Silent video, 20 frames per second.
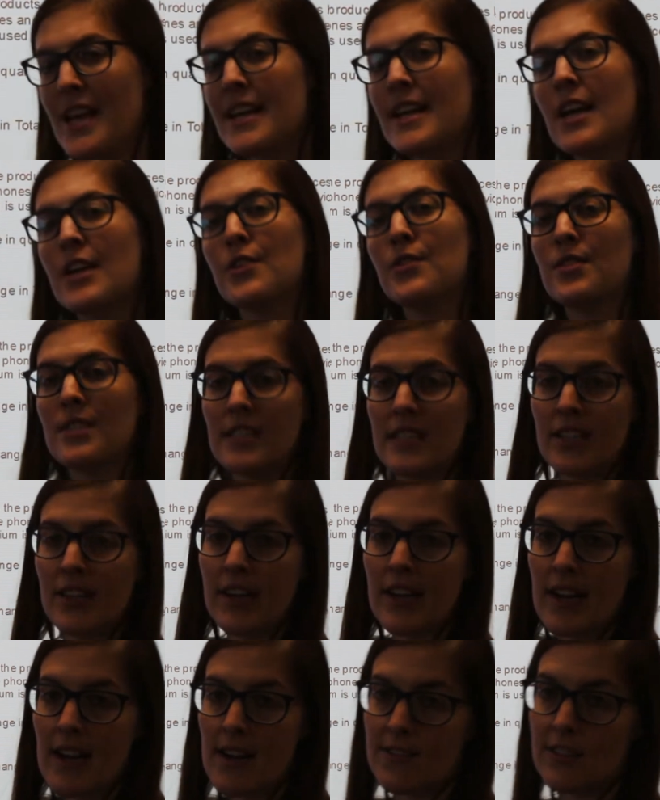Now you see here
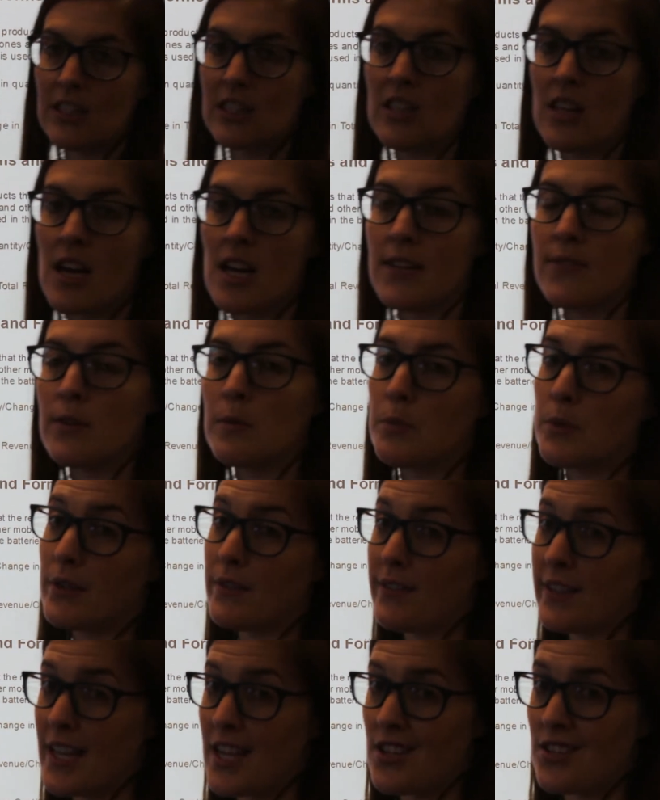I have a lot of
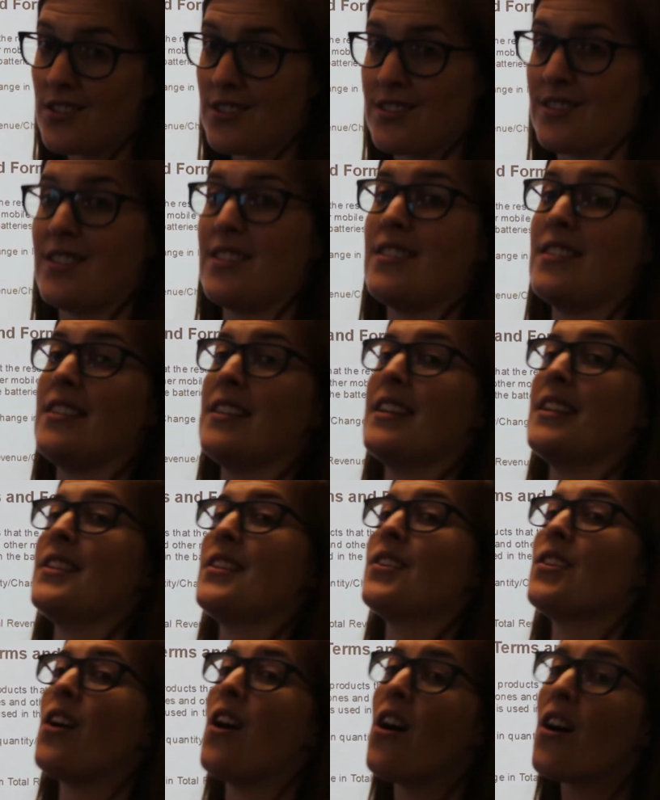abbreviations listed and
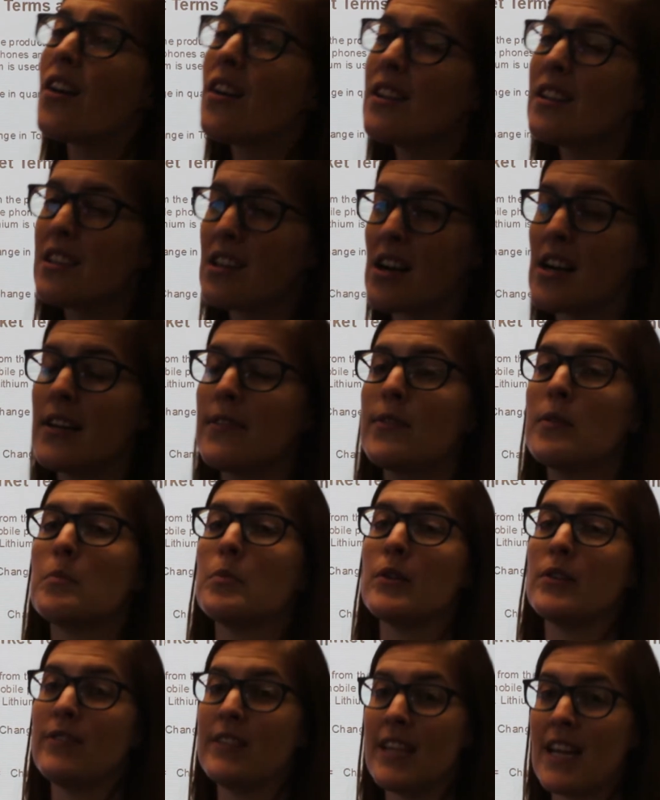there are a lot of
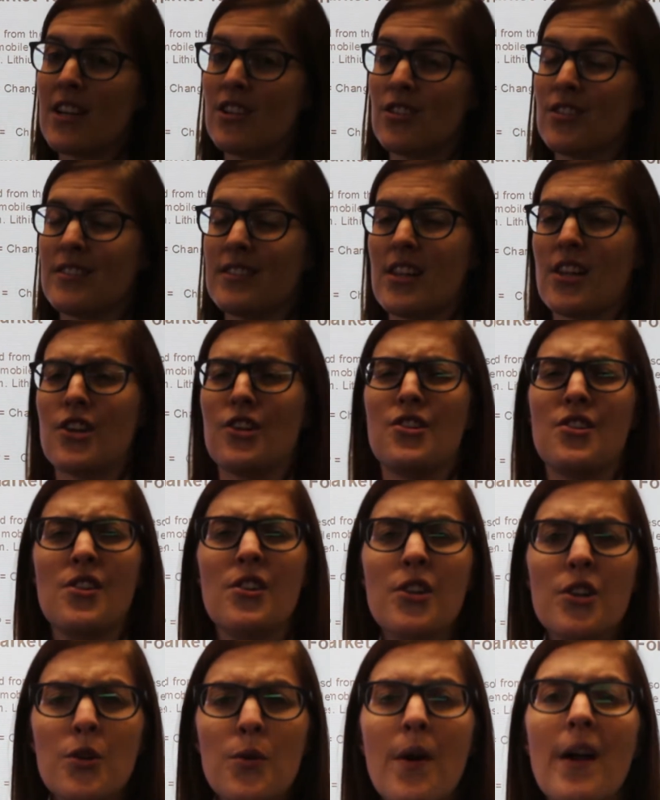abbreviations that are
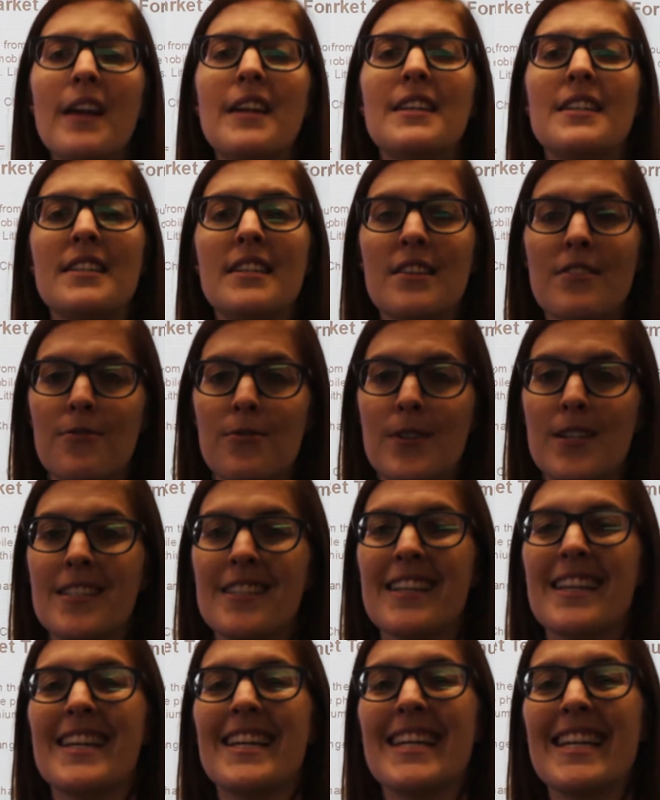new and
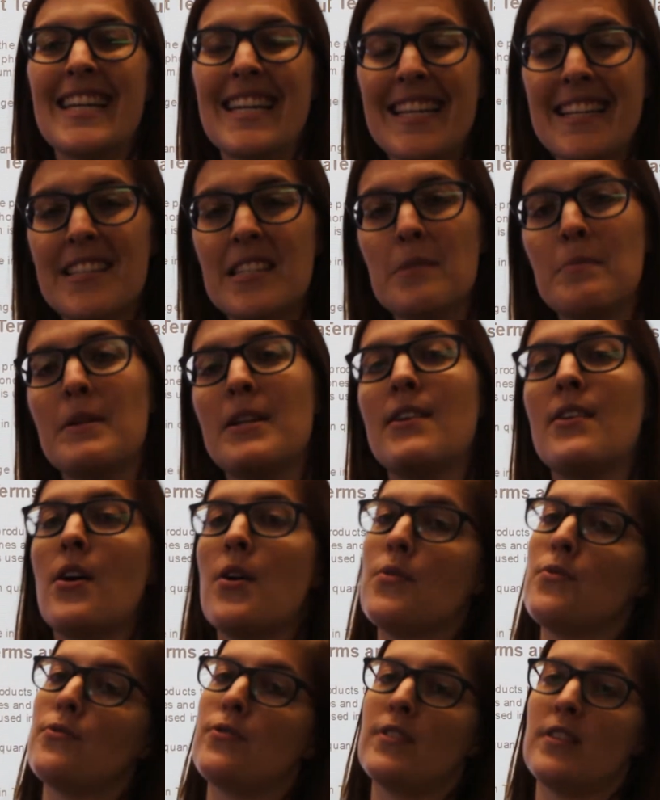different and need to be
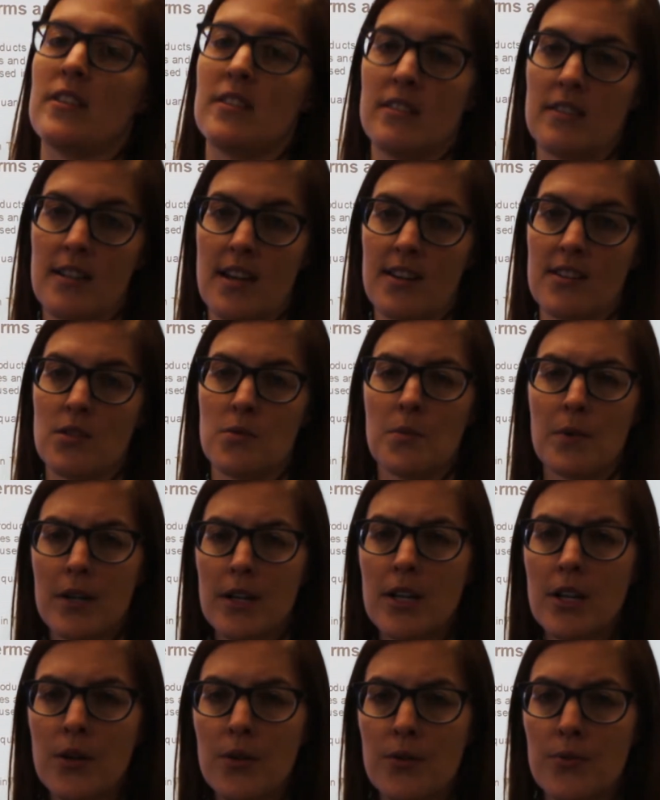known for this test. We're
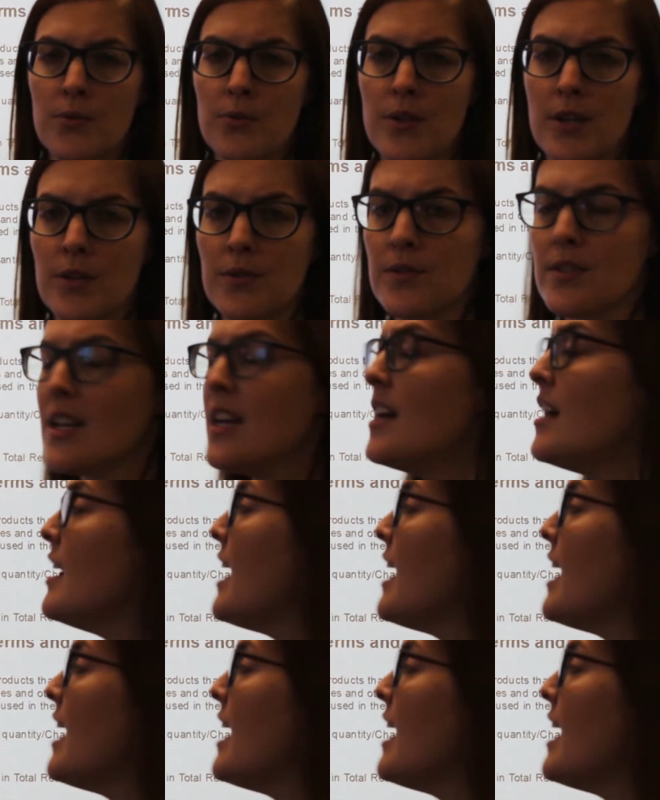going to go through this.